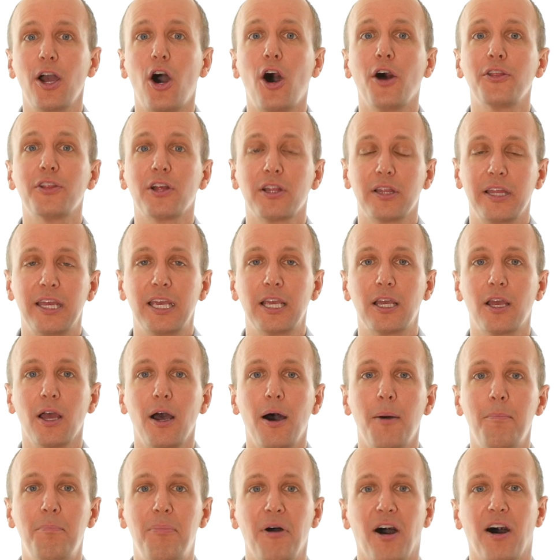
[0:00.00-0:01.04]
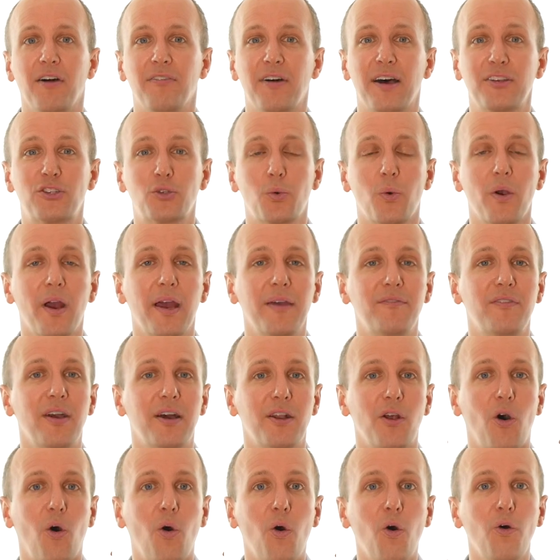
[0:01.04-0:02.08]
on the link above. That's where I've
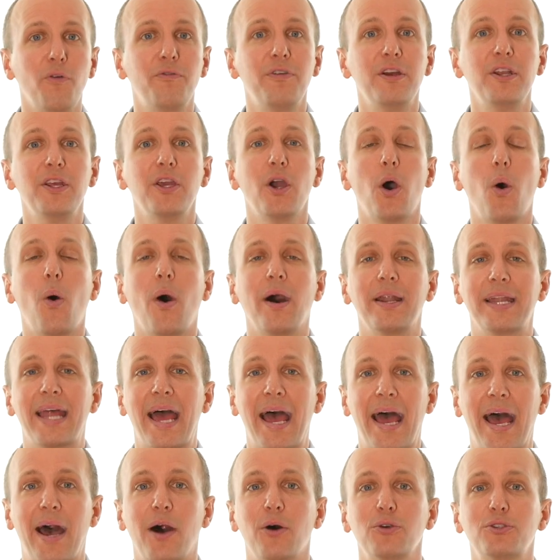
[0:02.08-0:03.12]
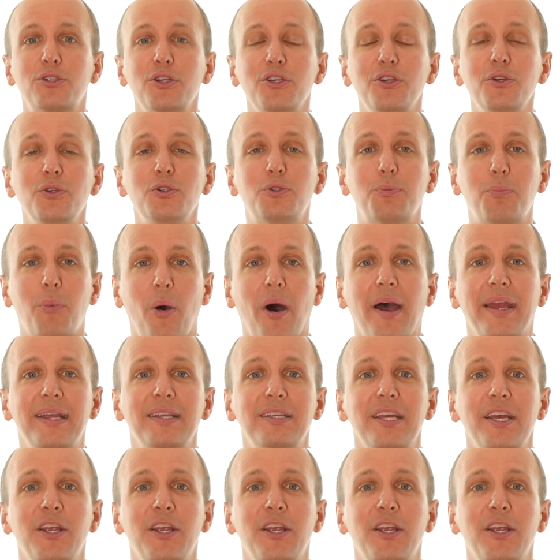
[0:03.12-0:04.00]
got a whole video on how to use PintHunt